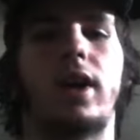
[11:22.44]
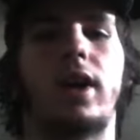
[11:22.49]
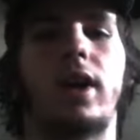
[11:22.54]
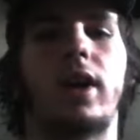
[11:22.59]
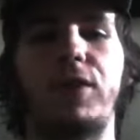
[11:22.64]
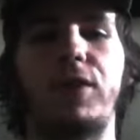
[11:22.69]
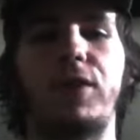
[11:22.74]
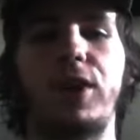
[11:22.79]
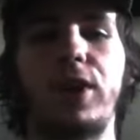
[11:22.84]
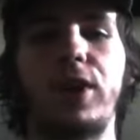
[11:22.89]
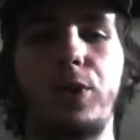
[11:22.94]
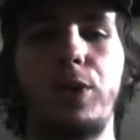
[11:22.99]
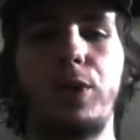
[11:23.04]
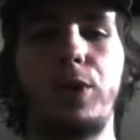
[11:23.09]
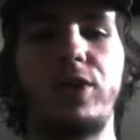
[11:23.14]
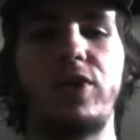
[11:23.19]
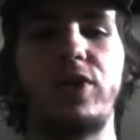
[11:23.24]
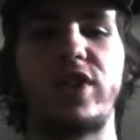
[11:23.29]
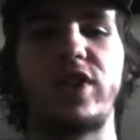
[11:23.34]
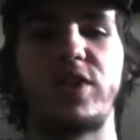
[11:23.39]
I've heard a
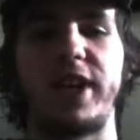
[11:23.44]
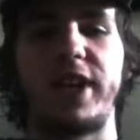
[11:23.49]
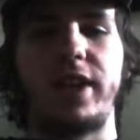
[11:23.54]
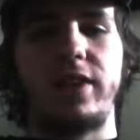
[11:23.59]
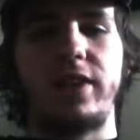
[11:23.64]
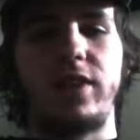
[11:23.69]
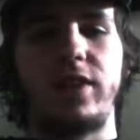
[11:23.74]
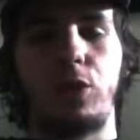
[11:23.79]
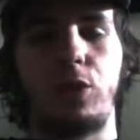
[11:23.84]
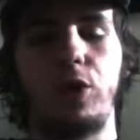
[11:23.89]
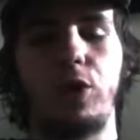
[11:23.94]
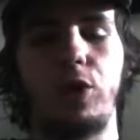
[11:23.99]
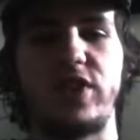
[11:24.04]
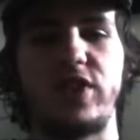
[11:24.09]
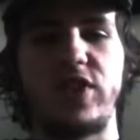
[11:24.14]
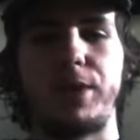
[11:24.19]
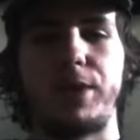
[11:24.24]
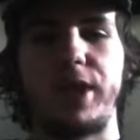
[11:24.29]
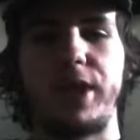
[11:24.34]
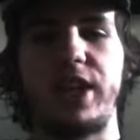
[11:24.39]
rumored, spe rumored
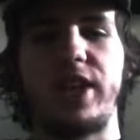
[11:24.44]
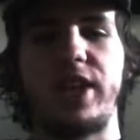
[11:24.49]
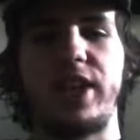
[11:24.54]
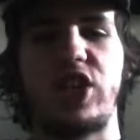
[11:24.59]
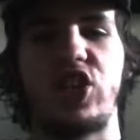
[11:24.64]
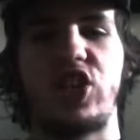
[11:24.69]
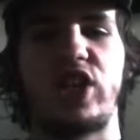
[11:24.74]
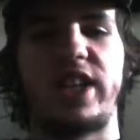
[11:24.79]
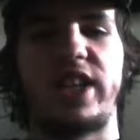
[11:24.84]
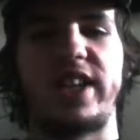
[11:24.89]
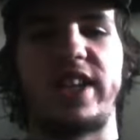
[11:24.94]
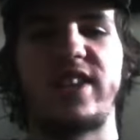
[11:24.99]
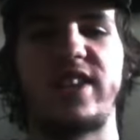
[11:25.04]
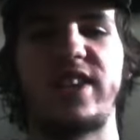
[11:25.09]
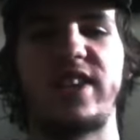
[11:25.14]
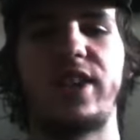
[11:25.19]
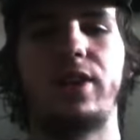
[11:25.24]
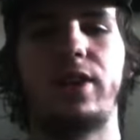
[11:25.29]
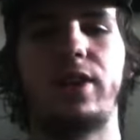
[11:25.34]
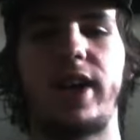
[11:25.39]
speculation that
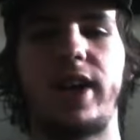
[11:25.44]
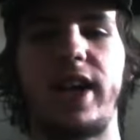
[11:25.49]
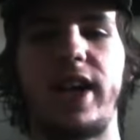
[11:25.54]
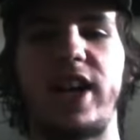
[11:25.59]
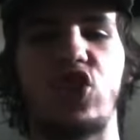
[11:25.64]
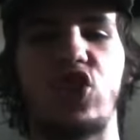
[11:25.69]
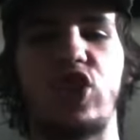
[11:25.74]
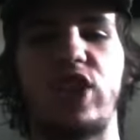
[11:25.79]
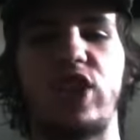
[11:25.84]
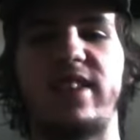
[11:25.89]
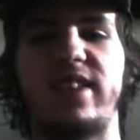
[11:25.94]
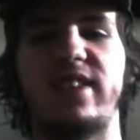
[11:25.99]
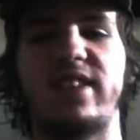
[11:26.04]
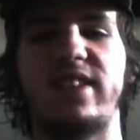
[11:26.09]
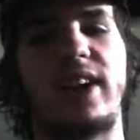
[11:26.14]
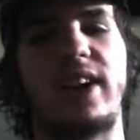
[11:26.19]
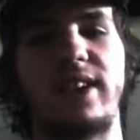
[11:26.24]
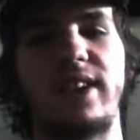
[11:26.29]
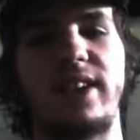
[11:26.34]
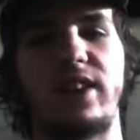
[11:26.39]
Sarah actually
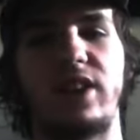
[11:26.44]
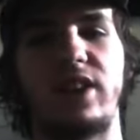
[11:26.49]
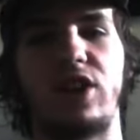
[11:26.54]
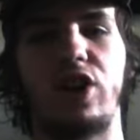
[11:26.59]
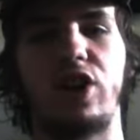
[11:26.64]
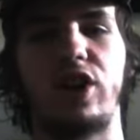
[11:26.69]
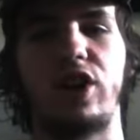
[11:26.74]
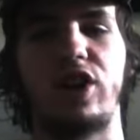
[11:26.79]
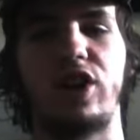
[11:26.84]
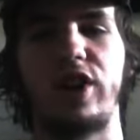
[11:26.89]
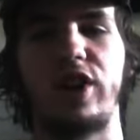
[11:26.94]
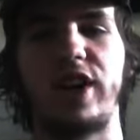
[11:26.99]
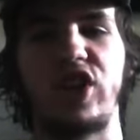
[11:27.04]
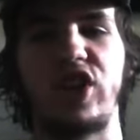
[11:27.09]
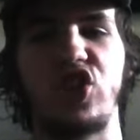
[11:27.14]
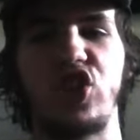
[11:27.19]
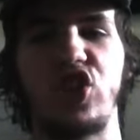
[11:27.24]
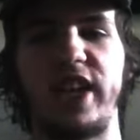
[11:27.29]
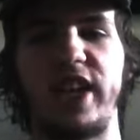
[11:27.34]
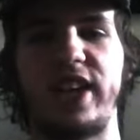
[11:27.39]
died in the car
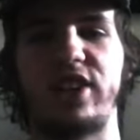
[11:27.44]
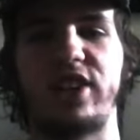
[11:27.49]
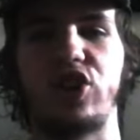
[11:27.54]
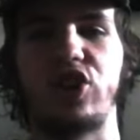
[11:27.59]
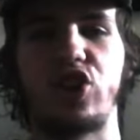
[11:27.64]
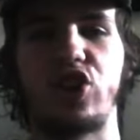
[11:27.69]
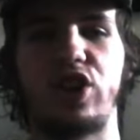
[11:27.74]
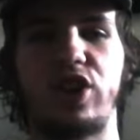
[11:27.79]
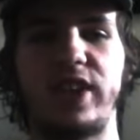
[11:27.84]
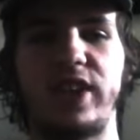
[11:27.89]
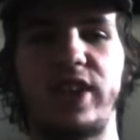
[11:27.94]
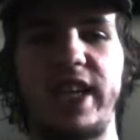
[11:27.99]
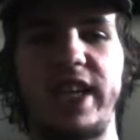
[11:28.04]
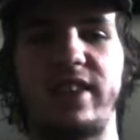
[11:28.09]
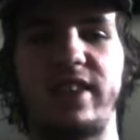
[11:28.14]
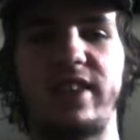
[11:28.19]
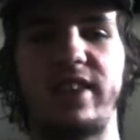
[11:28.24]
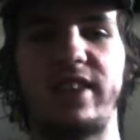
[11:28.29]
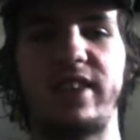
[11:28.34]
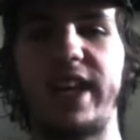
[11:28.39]
crash, and her journey
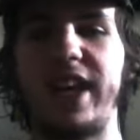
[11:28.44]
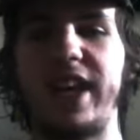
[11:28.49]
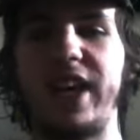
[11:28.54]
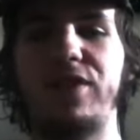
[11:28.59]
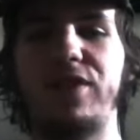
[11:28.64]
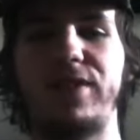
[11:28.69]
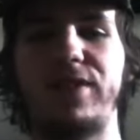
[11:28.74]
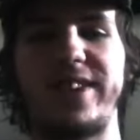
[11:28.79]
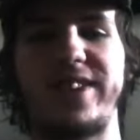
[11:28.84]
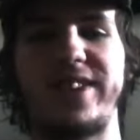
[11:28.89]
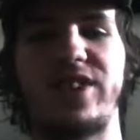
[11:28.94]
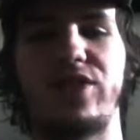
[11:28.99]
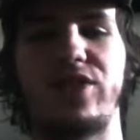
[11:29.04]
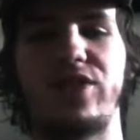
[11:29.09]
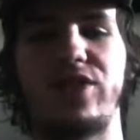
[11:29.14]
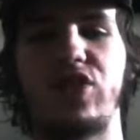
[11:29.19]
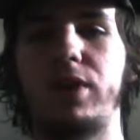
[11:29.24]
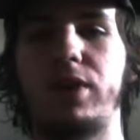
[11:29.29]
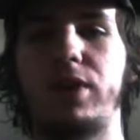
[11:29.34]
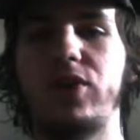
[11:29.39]
into the cave is her
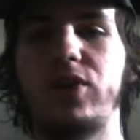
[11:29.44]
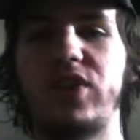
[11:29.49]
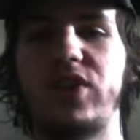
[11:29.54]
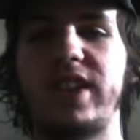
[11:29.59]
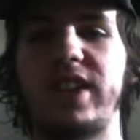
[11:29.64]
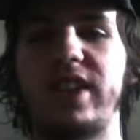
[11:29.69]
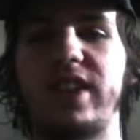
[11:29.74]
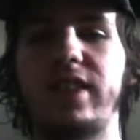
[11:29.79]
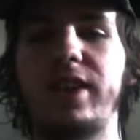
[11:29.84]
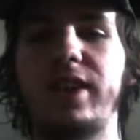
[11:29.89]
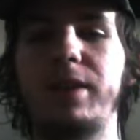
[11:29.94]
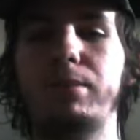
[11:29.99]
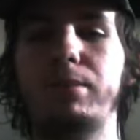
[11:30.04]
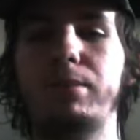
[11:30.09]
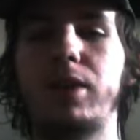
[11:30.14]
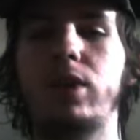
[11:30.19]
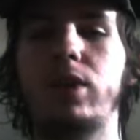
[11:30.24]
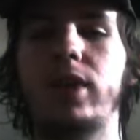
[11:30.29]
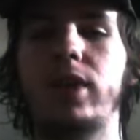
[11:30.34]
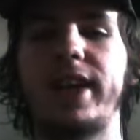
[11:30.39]
supposed
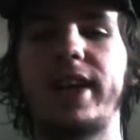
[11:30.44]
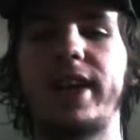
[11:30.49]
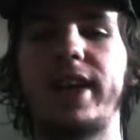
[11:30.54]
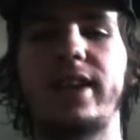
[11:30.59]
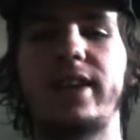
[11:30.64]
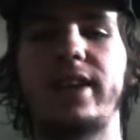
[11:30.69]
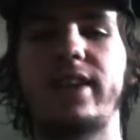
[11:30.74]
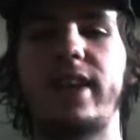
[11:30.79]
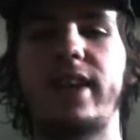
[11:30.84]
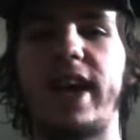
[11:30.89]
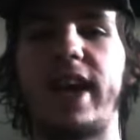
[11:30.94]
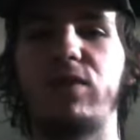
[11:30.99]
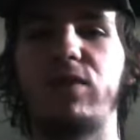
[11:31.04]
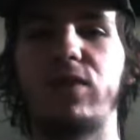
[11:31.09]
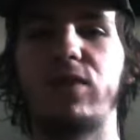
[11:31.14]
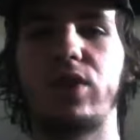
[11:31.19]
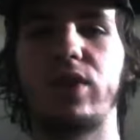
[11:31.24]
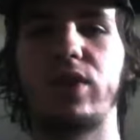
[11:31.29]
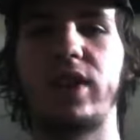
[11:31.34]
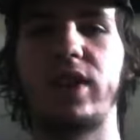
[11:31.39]
limbo-like
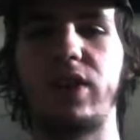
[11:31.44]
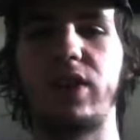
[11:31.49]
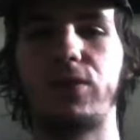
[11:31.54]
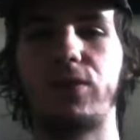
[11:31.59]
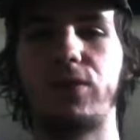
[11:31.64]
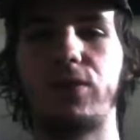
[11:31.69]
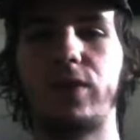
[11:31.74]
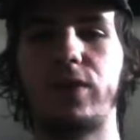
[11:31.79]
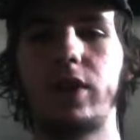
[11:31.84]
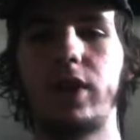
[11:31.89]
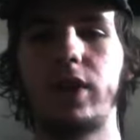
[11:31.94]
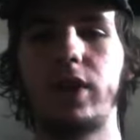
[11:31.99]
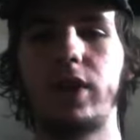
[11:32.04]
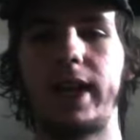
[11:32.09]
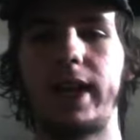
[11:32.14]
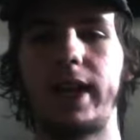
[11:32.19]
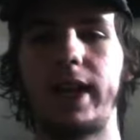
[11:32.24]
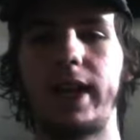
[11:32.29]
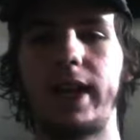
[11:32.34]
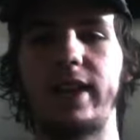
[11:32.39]
afterlife.
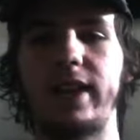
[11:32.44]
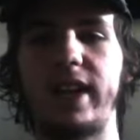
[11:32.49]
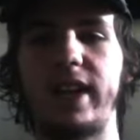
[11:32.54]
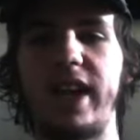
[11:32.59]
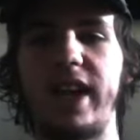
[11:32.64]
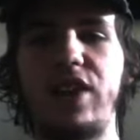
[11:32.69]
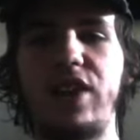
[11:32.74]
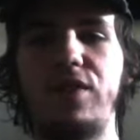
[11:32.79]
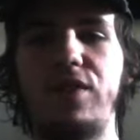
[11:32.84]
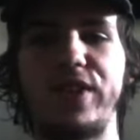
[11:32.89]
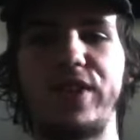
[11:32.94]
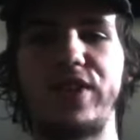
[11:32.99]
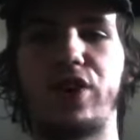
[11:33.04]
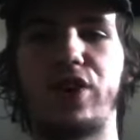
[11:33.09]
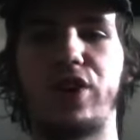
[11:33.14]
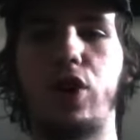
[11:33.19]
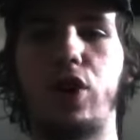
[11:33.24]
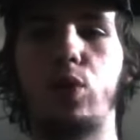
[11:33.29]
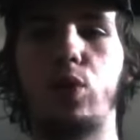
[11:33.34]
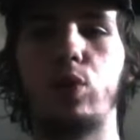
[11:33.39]
And the cave is her
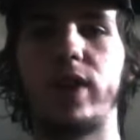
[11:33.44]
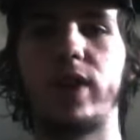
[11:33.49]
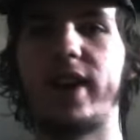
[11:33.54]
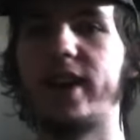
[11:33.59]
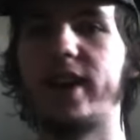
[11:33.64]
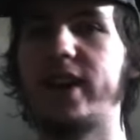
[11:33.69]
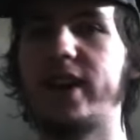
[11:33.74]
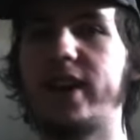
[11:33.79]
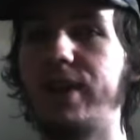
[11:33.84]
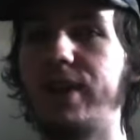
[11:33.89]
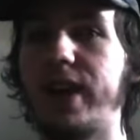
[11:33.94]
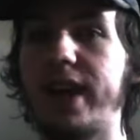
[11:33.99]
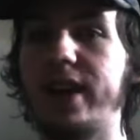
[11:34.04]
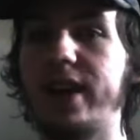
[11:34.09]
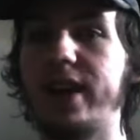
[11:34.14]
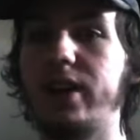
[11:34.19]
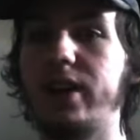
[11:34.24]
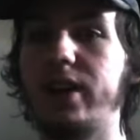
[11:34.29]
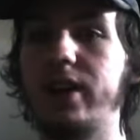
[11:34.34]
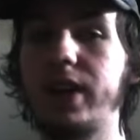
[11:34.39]
own kind of
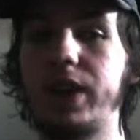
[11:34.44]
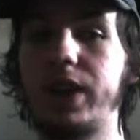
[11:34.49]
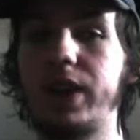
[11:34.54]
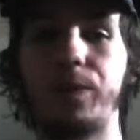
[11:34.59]
hell.